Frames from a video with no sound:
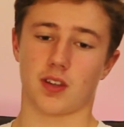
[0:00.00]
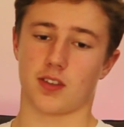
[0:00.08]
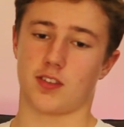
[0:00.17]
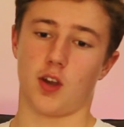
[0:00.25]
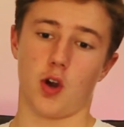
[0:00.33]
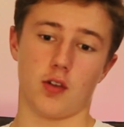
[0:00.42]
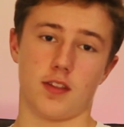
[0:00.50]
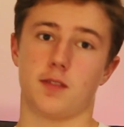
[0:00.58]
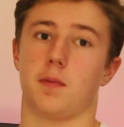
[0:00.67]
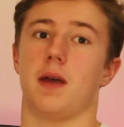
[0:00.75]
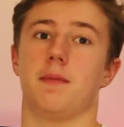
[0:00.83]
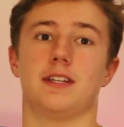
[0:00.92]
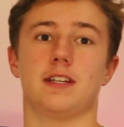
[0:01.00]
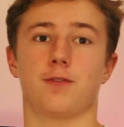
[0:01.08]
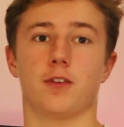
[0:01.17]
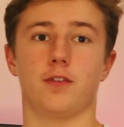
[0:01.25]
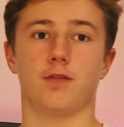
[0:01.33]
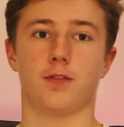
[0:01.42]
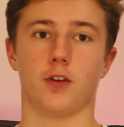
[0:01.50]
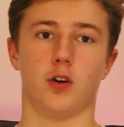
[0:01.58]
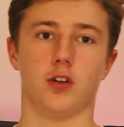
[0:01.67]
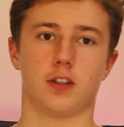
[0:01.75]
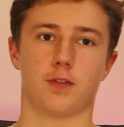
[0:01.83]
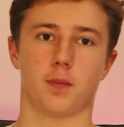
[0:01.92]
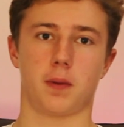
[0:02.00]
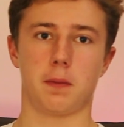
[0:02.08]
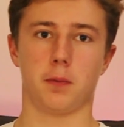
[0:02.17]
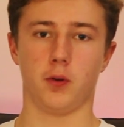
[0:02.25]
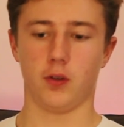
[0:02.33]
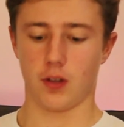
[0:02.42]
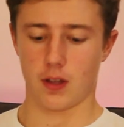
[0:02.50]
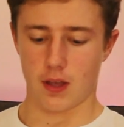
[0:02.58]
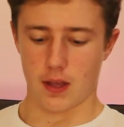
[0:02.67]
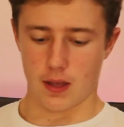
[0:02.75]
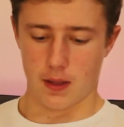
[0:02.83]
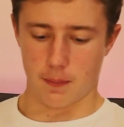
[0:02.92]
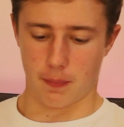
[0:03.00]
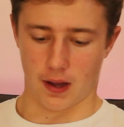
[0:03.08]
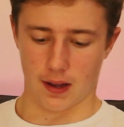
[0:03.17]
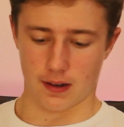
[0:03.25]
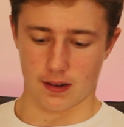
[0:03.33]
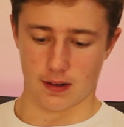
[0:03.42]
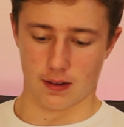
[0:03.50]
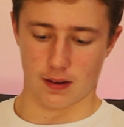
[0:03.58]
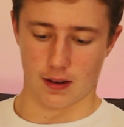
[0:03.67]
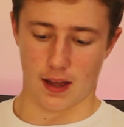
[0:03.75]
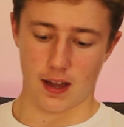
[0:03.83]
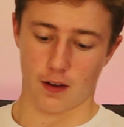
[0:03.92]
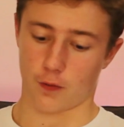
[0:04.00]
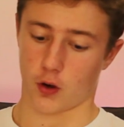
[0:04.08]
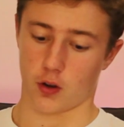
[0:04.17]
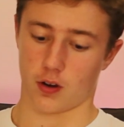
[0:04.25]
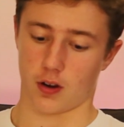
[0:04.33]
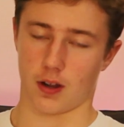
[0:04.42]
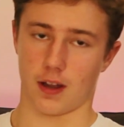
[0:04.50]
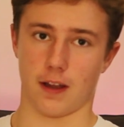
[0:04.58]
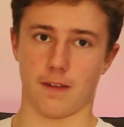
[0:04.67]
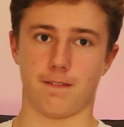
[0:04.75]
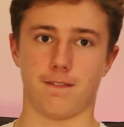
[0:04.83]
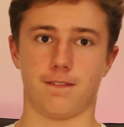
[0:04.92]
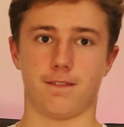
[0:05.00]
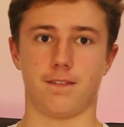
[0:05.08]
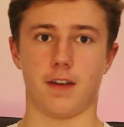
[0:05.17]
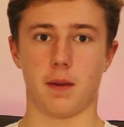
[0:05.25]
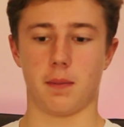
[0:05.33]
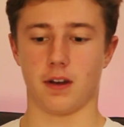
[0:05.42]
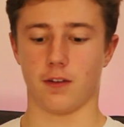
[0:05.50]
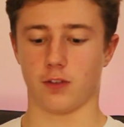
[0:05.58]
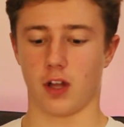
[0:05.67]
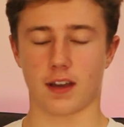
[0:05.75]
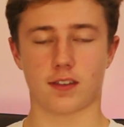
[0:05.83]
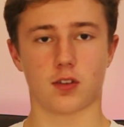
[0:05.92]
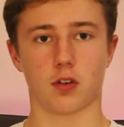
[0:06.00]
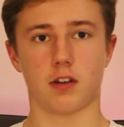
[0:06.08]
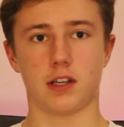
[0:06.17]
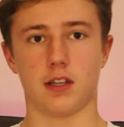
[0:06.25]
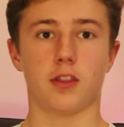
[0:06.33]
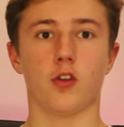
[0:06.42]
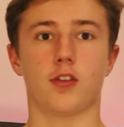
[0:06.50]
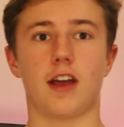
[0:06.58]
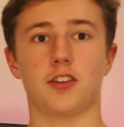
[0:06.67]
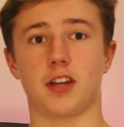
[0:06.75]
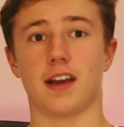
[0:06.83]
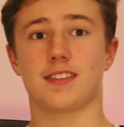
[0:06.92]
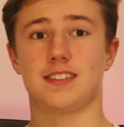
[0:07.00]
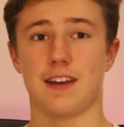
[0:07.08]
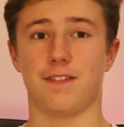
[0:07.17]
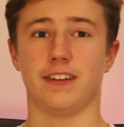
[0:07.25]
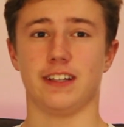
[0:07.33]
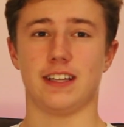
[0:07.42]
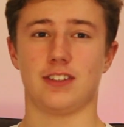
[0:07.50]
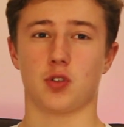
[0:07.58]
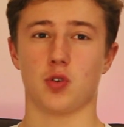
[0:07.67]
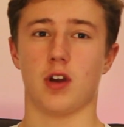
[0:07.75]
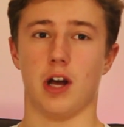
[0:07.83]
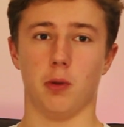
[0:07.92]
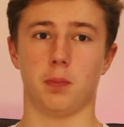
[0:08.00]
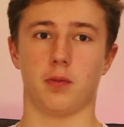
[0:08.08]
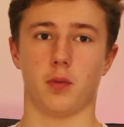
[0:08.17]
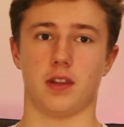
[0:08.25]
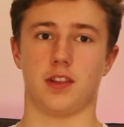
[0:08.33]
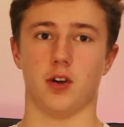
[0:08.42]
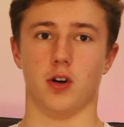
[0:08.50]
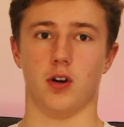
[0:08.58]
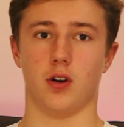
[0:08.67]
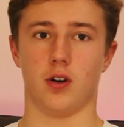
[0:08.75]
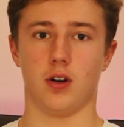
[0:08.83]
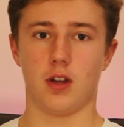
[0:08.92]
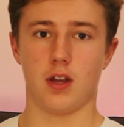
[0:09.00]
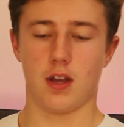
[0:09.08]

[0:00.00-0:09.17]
So this may be different for different people, but hey, I've got a fair bit of likes already. Those hashtags definitely do help with your